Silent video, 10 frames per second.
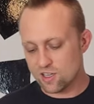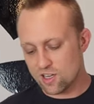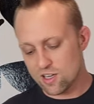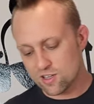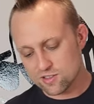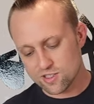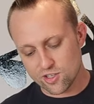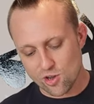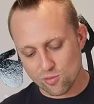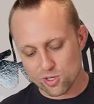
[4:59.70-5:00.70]
uh, you
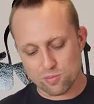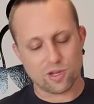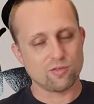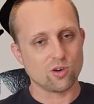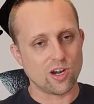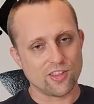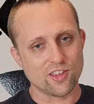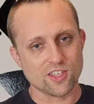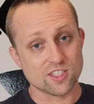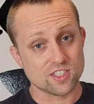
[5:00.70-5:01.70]
get what you pay for. I
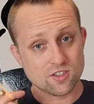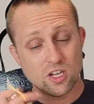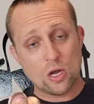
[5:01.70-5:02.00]
think this is,